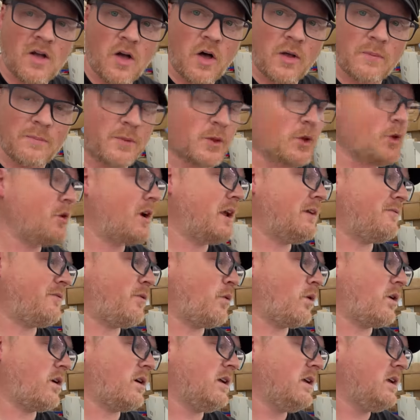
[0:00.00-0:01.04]
on Blu-ray
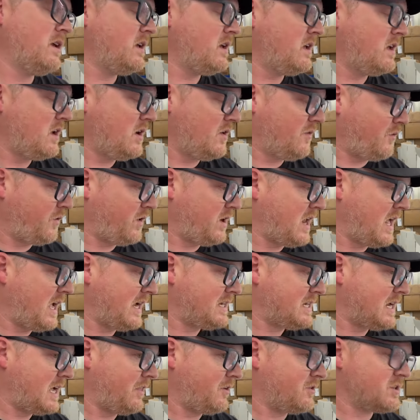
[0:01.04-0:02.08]
for for
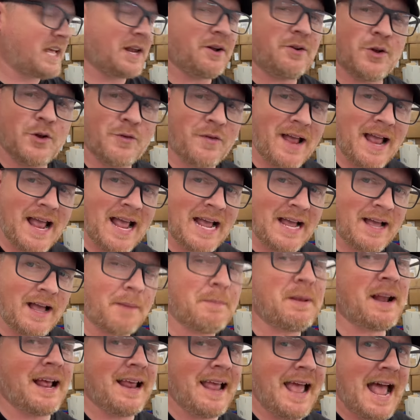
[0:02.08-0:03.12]
nine dollars. I don't know if I have. I
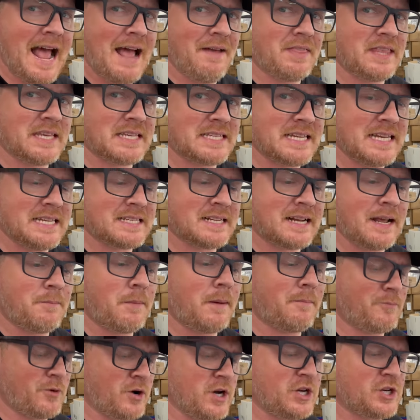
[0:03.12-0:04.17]
mean, I had the season. I'm,
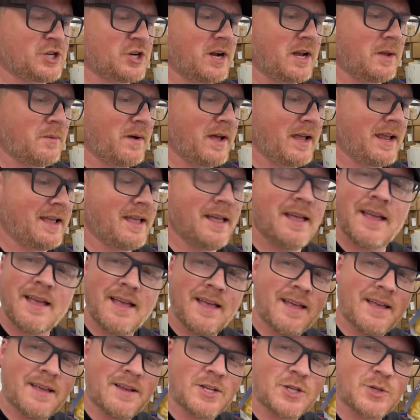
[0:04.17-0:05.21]
I'm, pretty sure anyway.
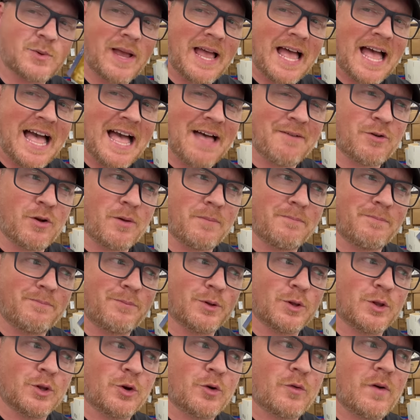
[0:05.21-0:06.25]
Do I have it on
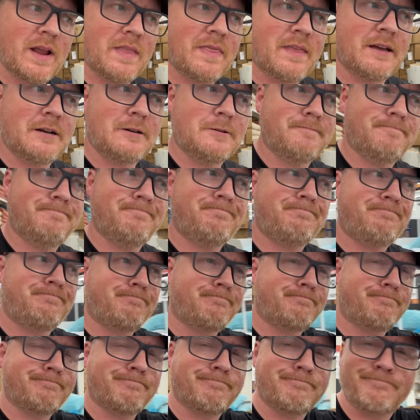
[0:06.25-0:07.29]
Blu-ray though? Head
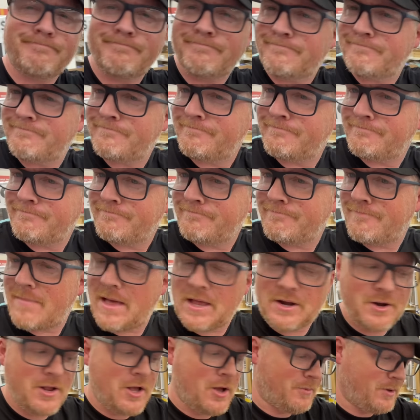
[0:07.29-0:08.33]
west. I
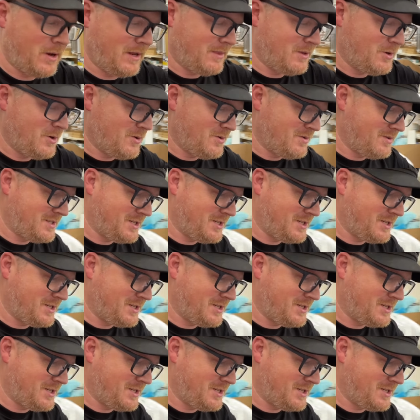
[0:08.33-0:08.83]
don't know. I'm gonna to